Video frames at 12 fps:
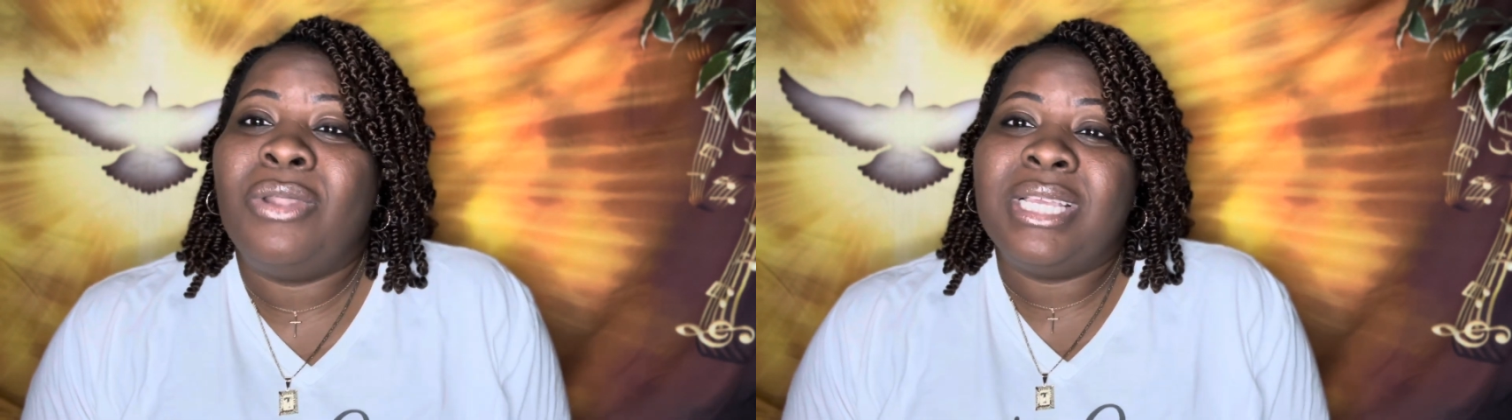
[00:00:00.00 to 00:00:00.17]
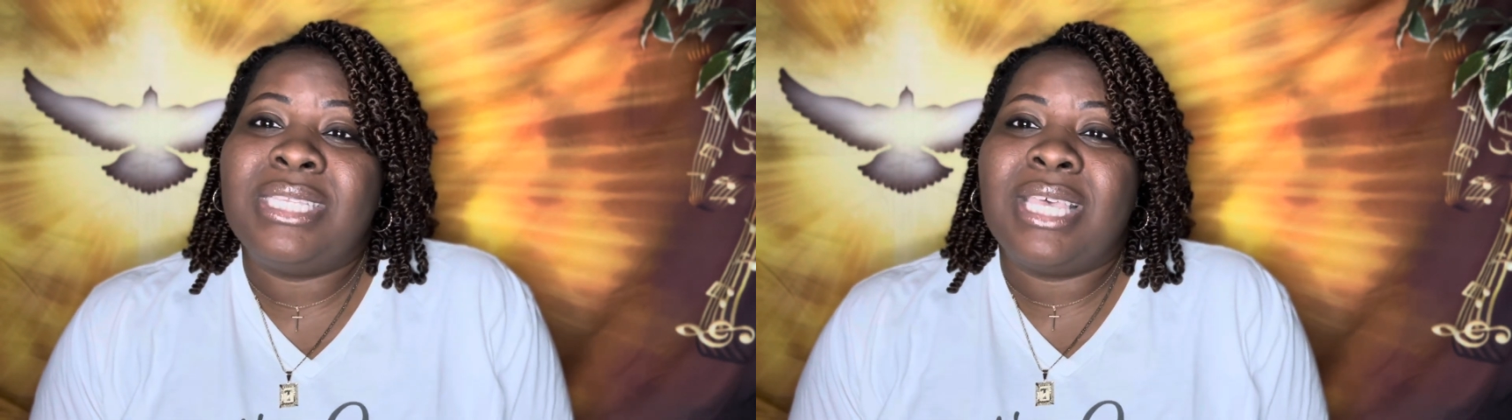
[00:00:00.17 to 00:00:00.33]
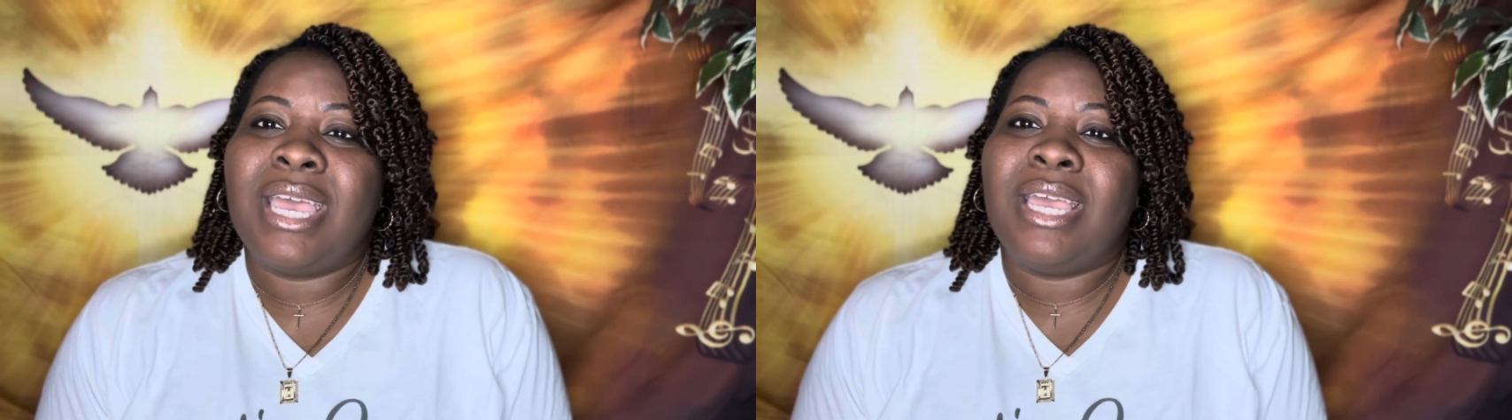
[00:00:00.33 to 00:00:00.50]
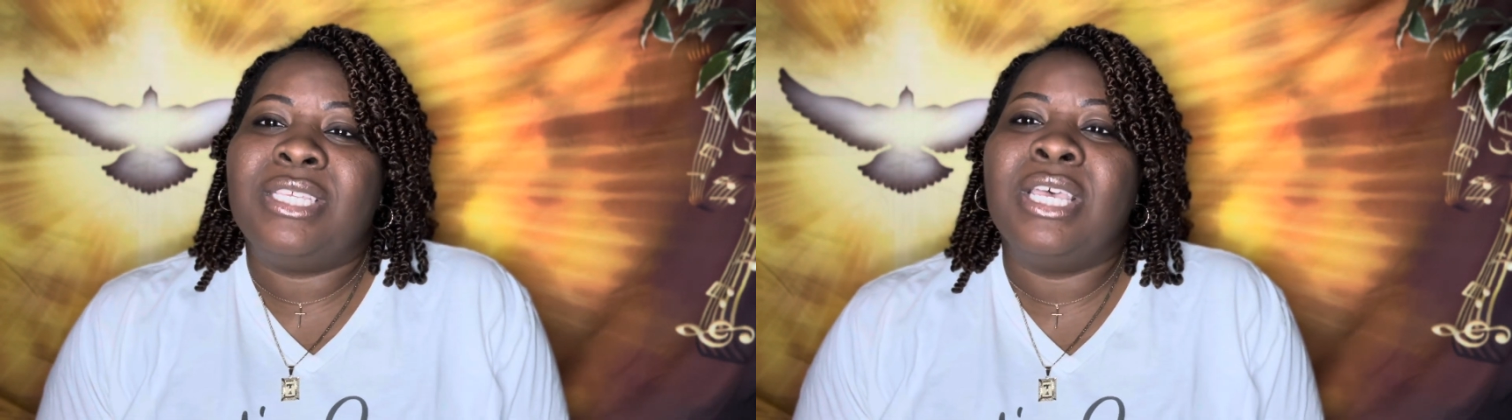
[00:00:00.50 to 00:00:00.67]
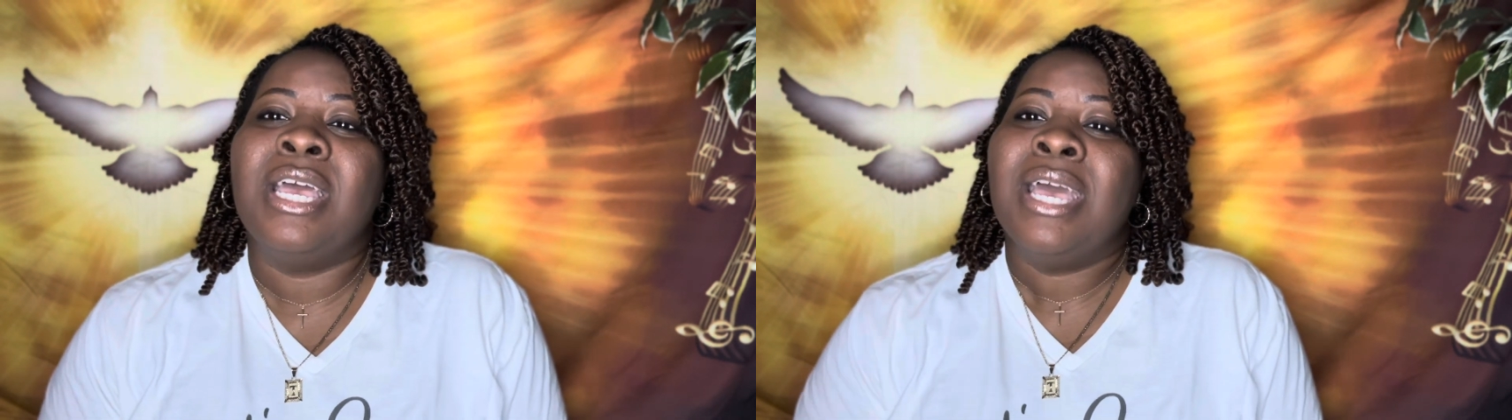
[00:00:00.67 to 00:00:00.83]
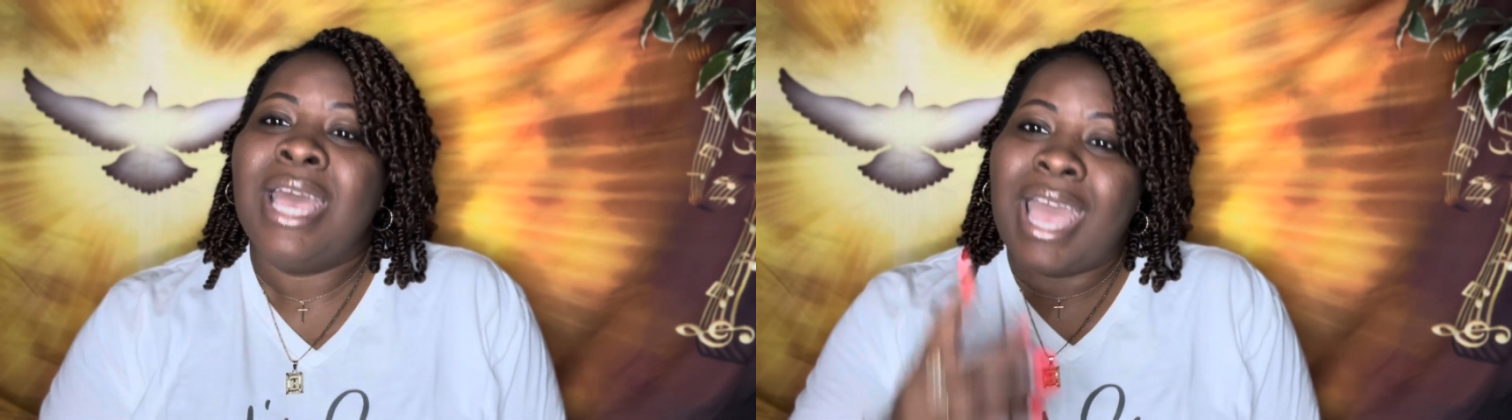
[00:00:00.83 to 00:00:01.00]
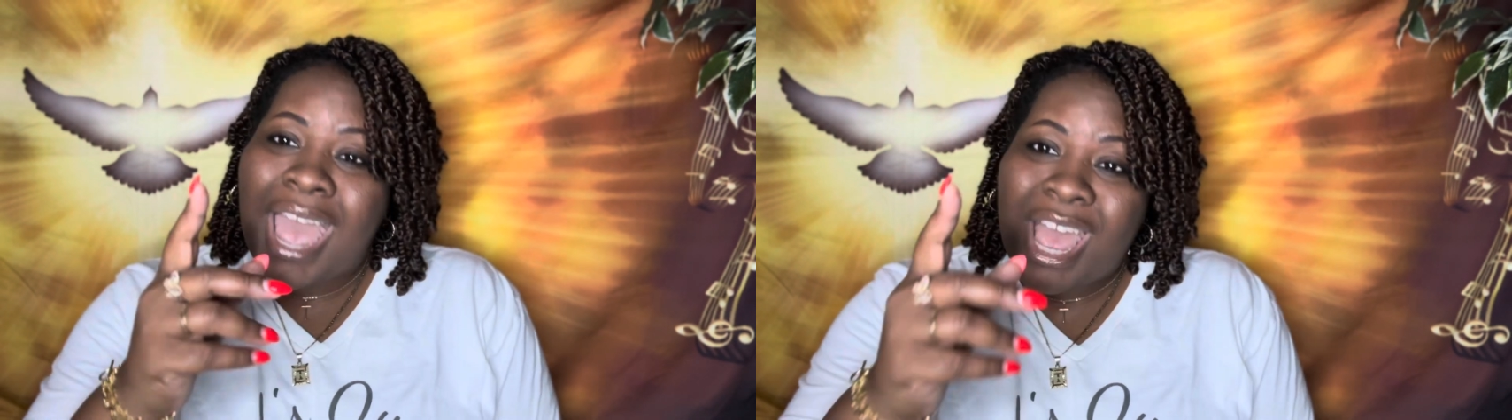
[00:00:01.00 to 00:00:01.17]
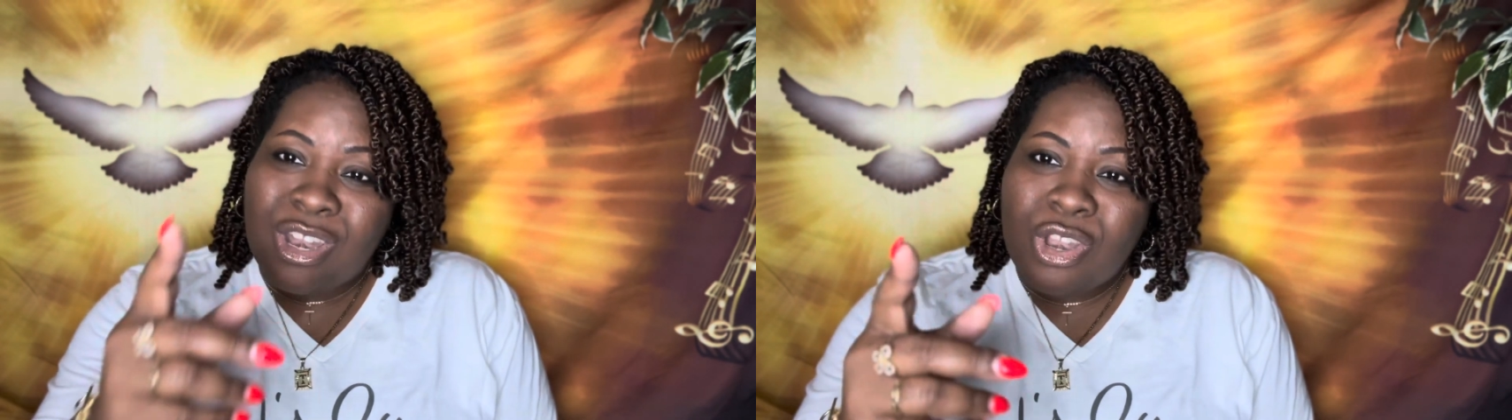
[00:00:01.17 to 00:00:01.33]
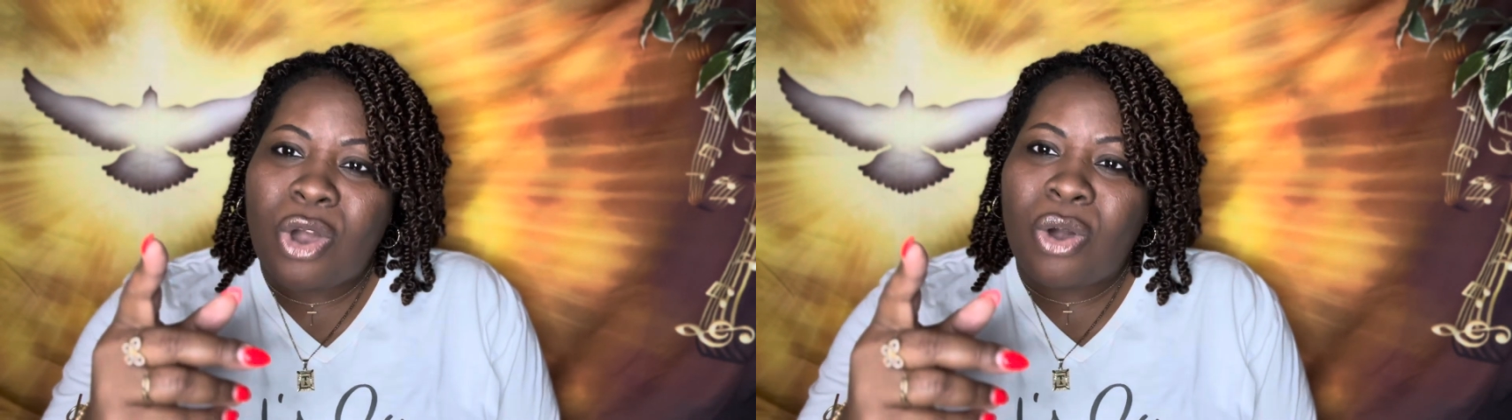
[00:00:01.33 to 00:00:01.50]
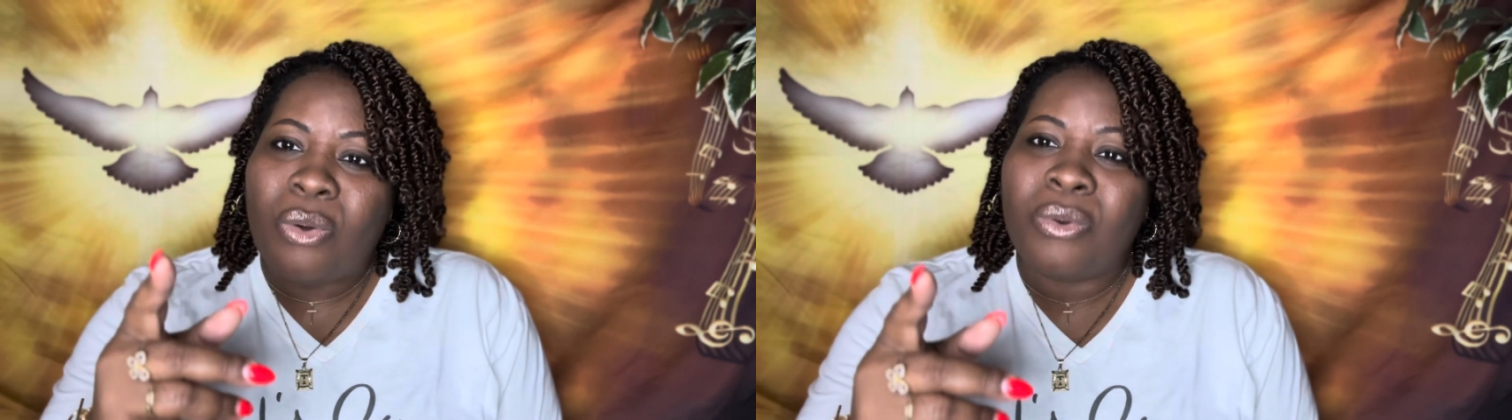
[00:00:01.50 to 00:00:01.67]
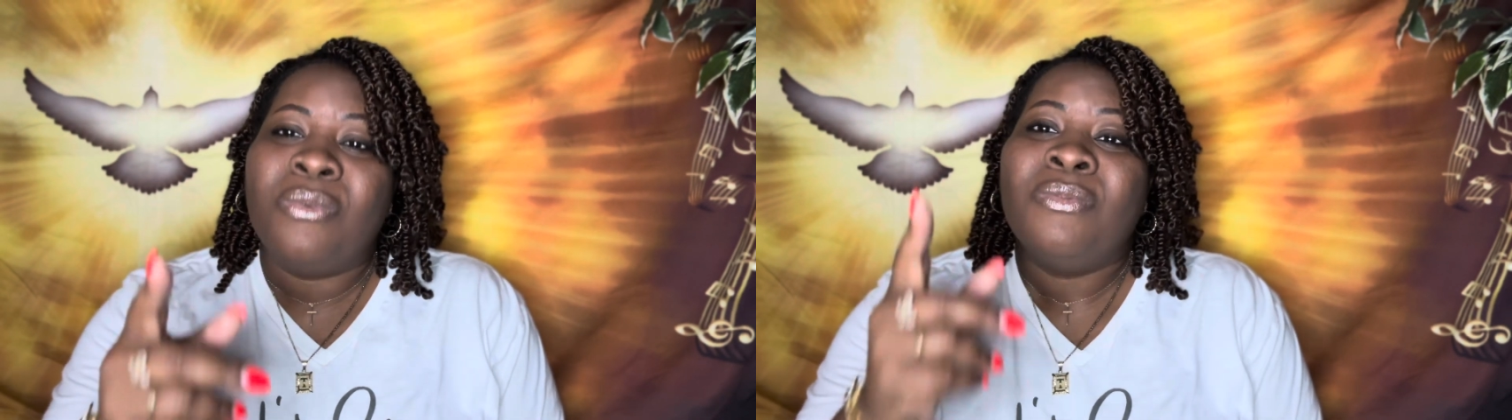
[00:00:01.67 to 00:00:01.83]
it takes. And know